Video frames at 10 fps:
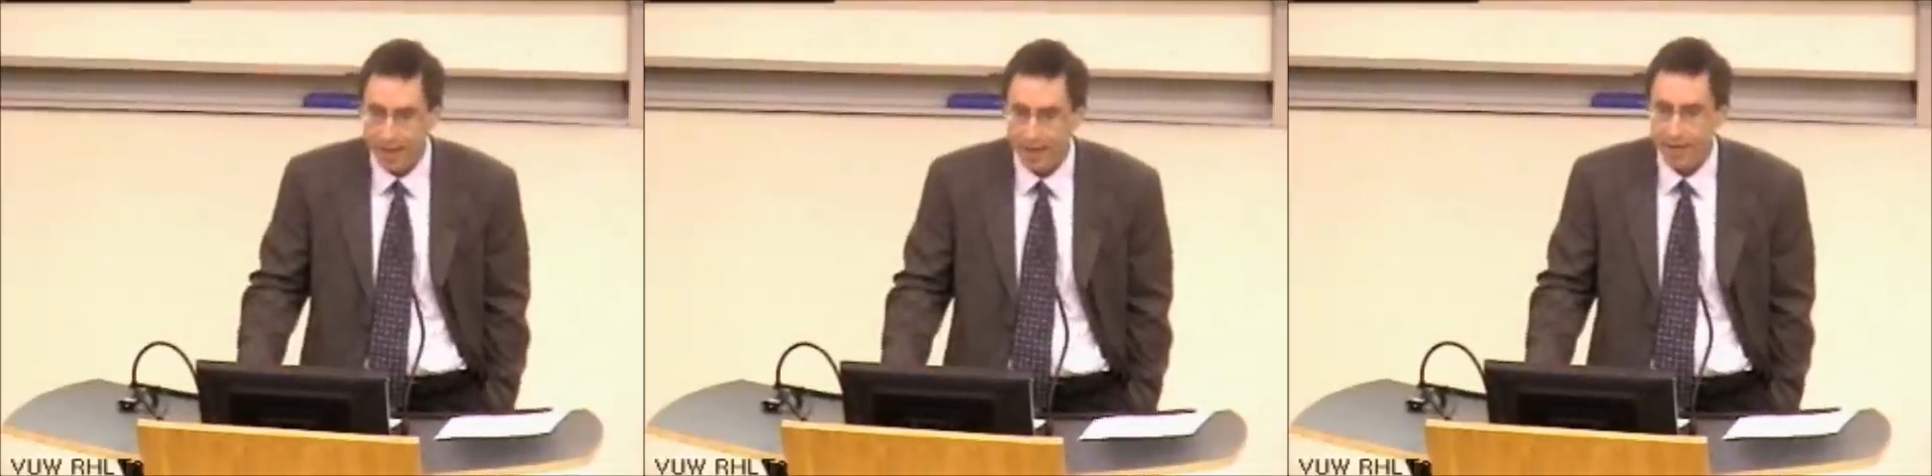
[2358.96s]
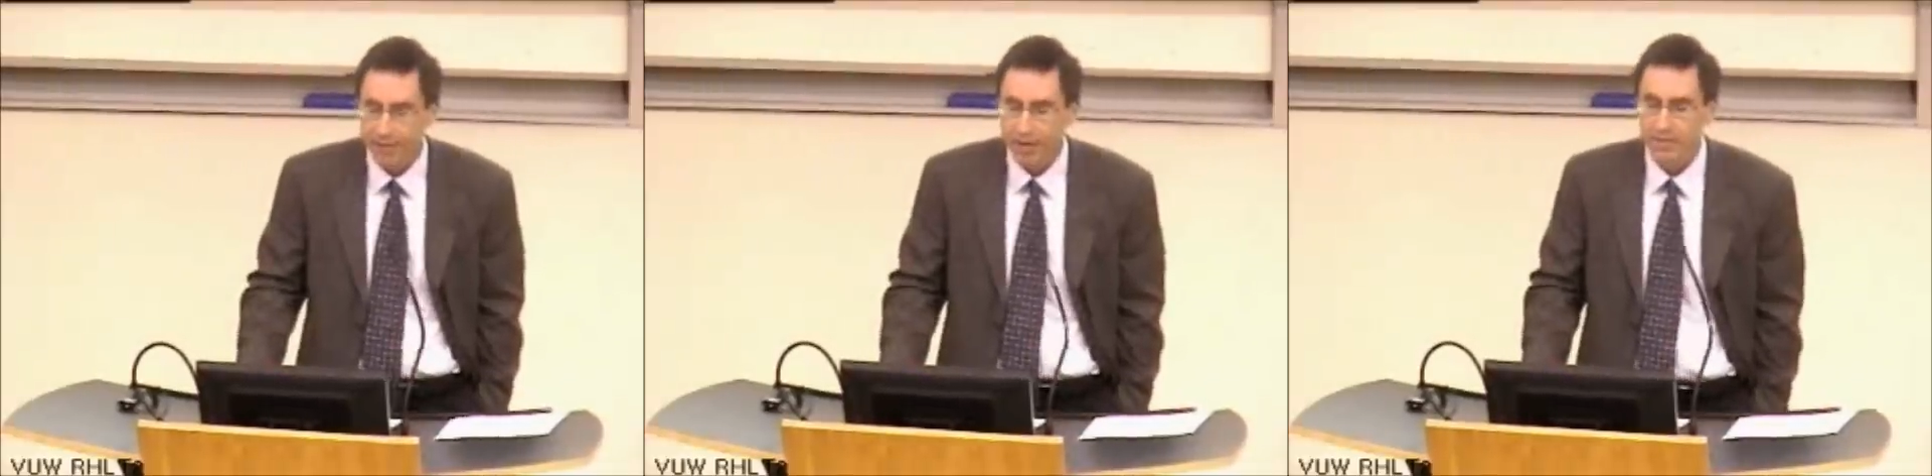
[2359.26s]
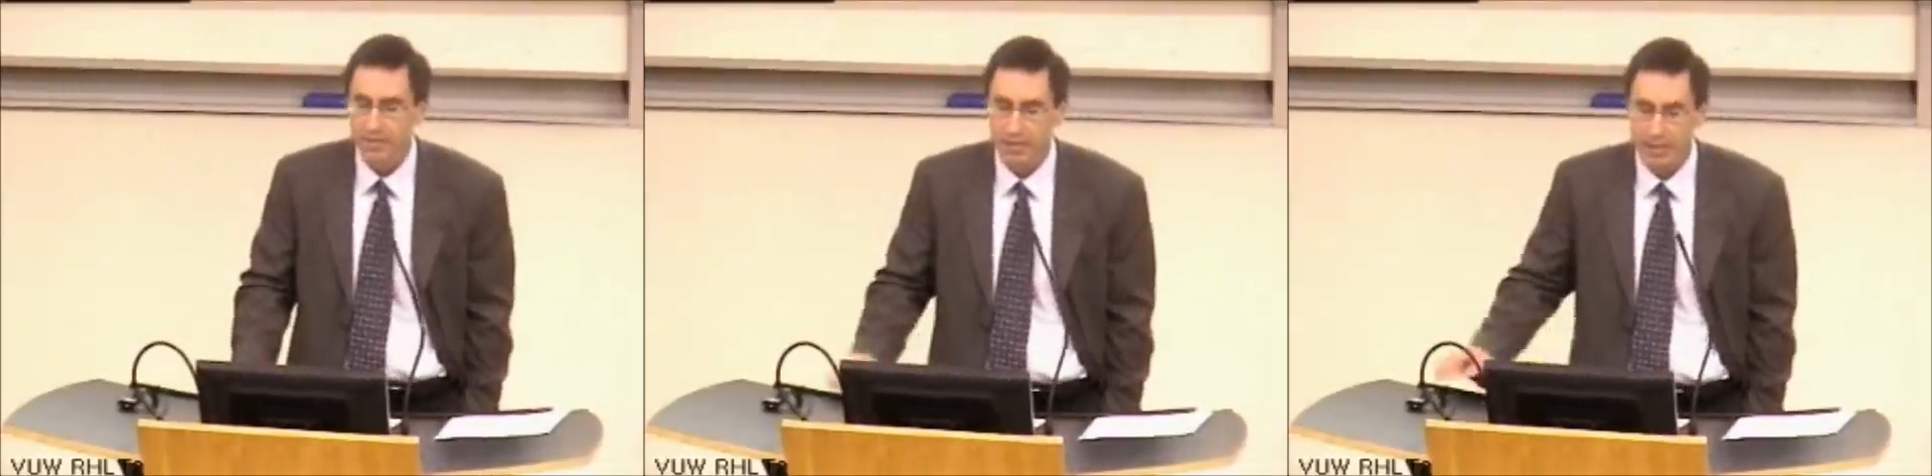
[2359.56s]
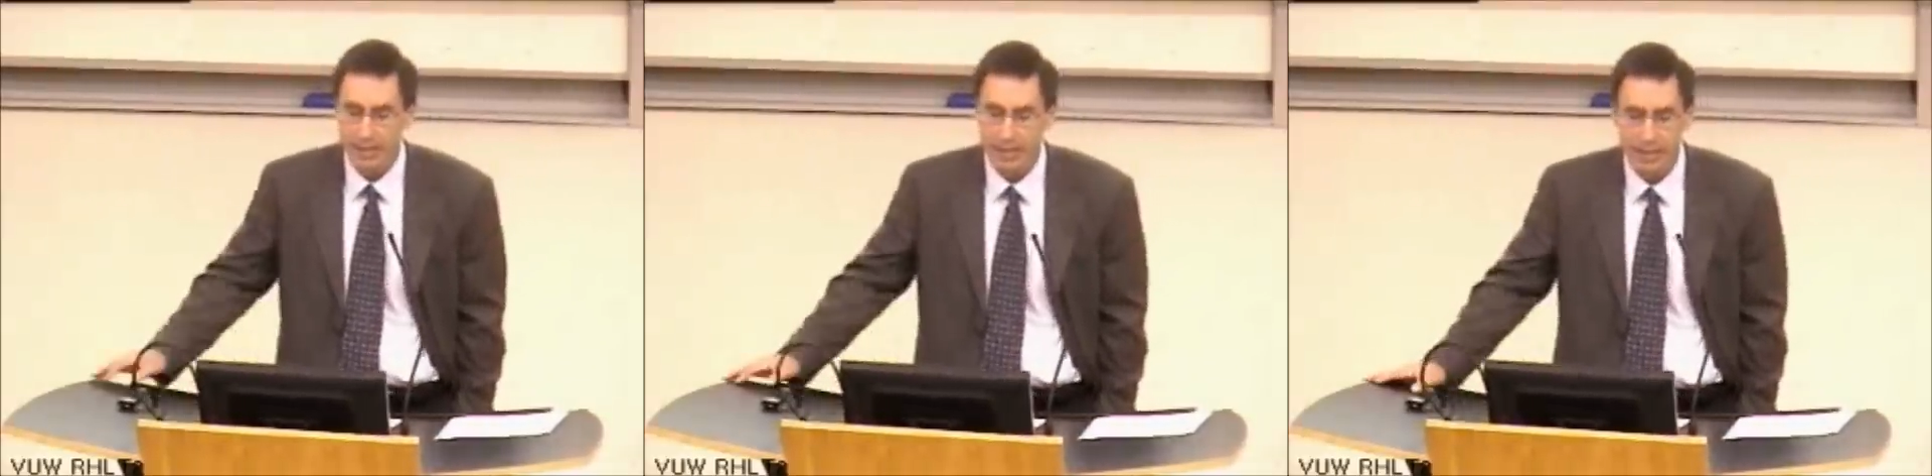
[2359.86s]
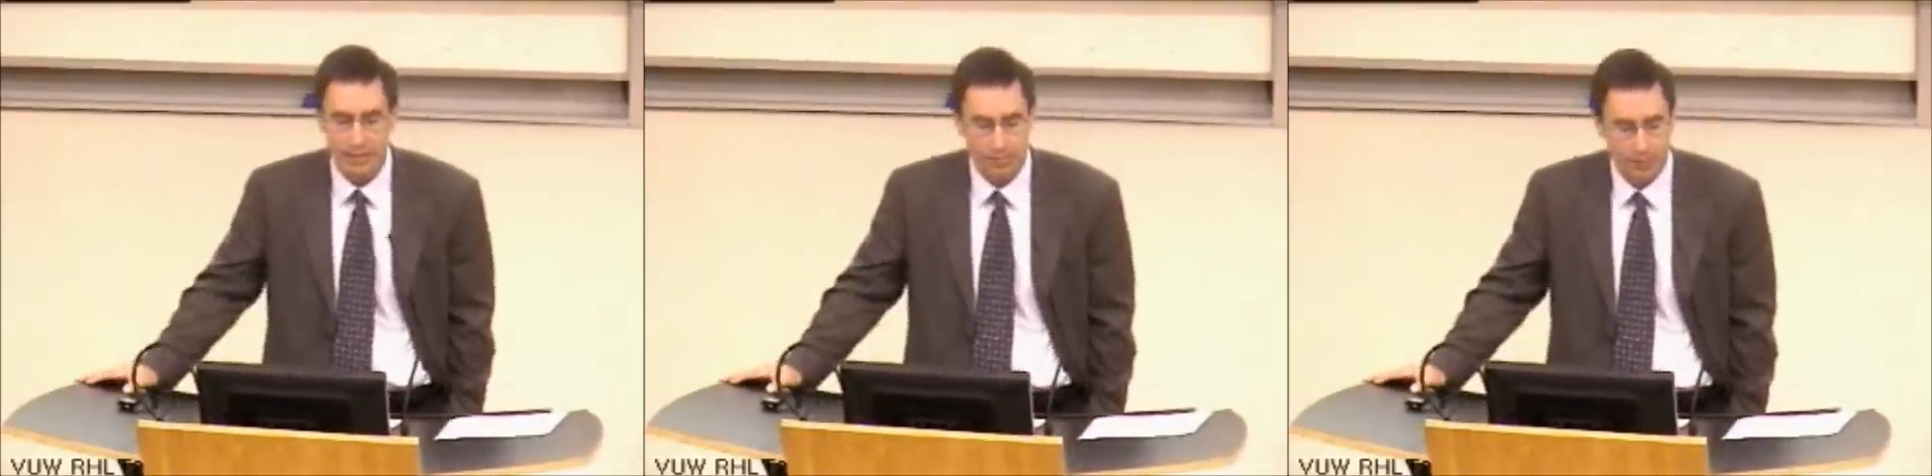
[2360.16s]
Adam comes to
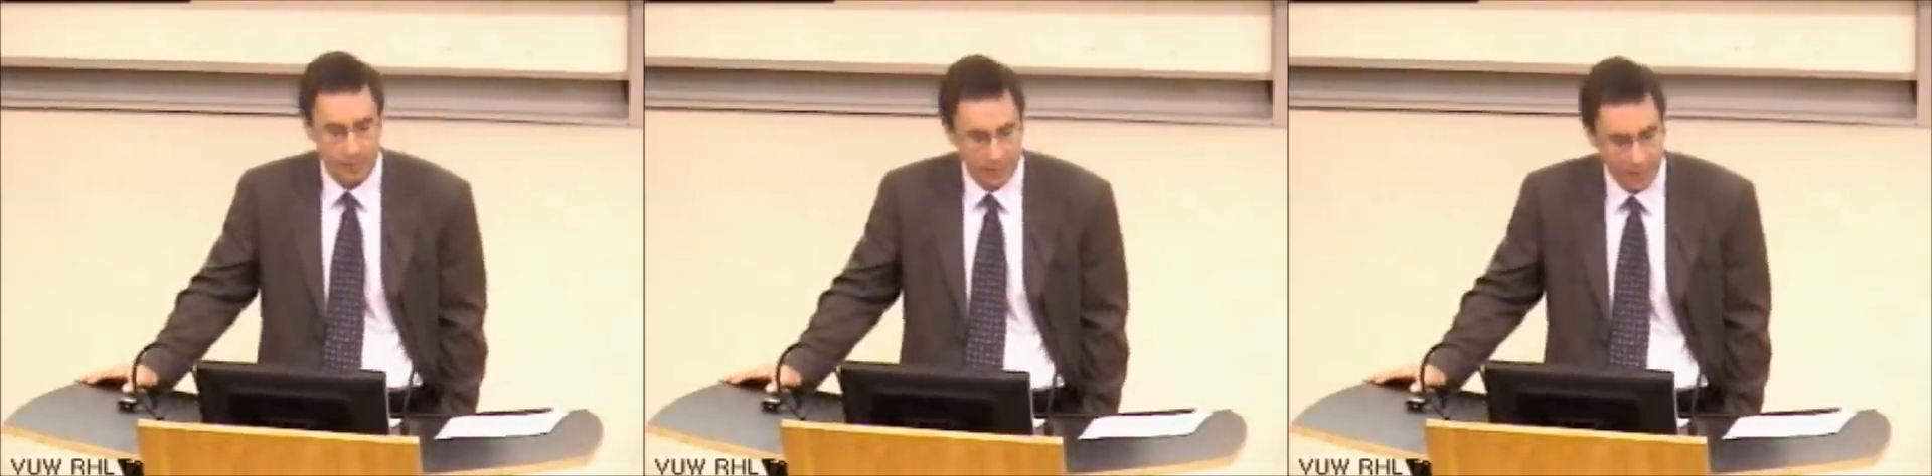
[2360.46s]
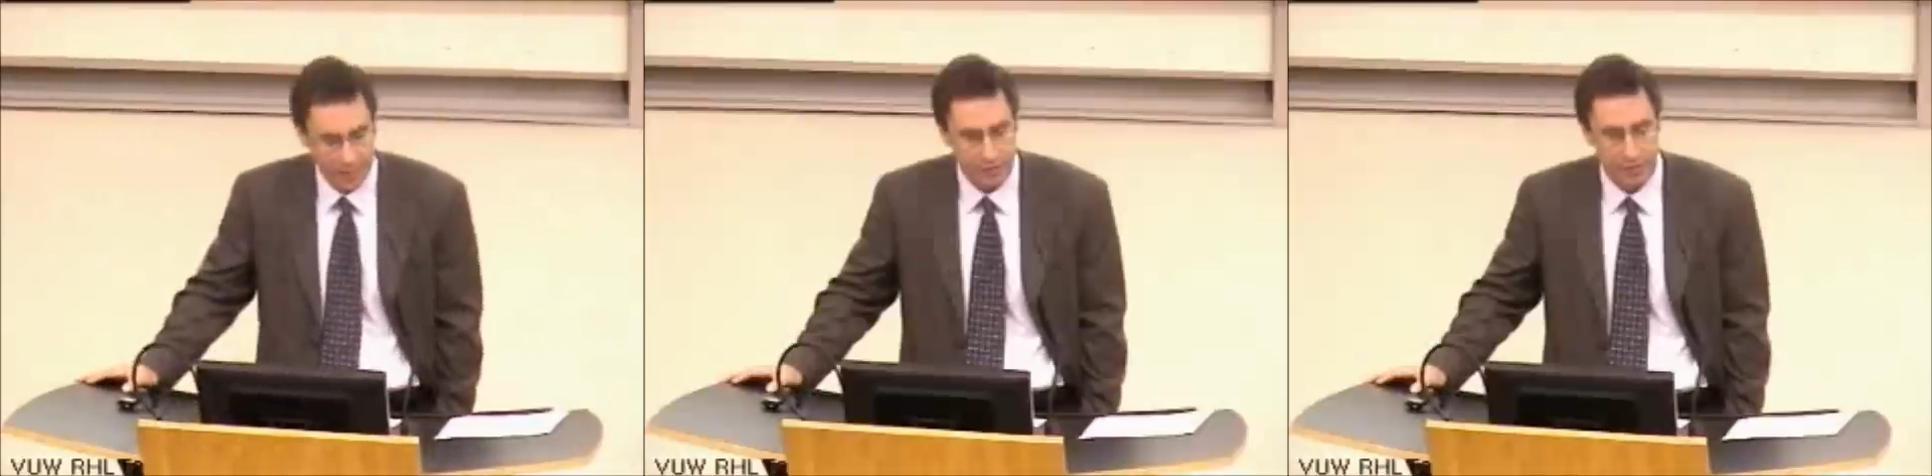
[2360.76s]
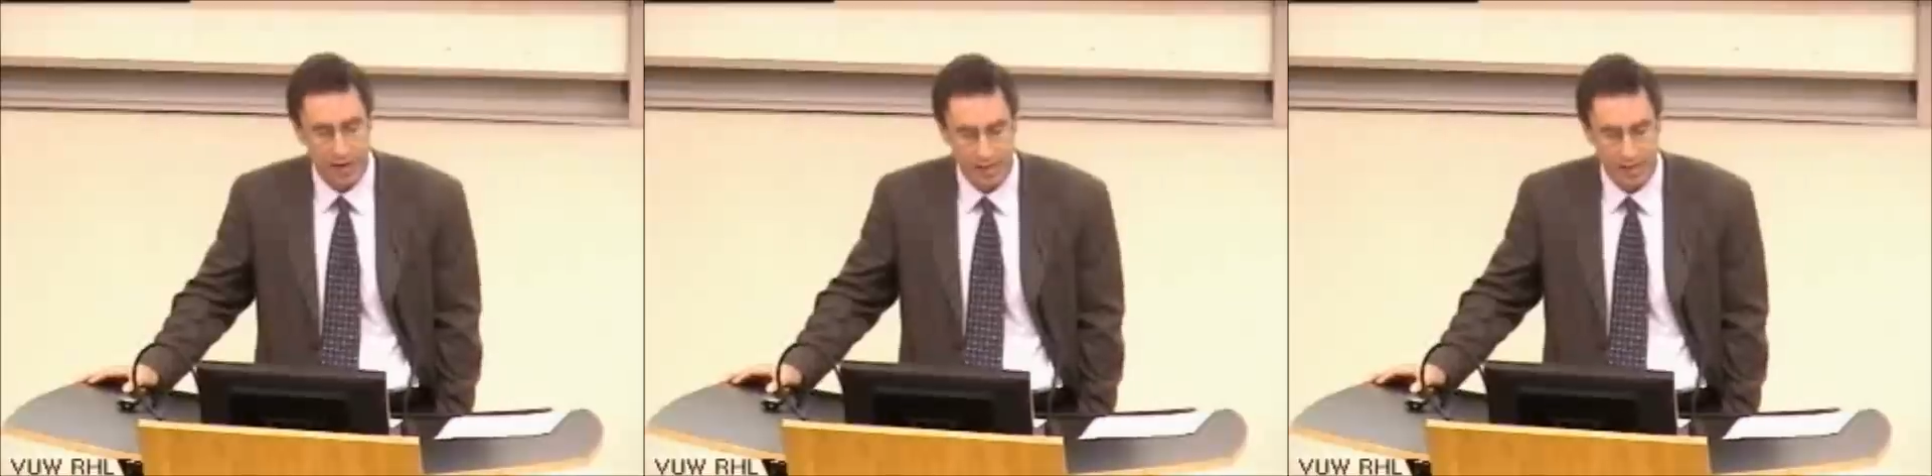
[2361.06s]
Eden as a protector,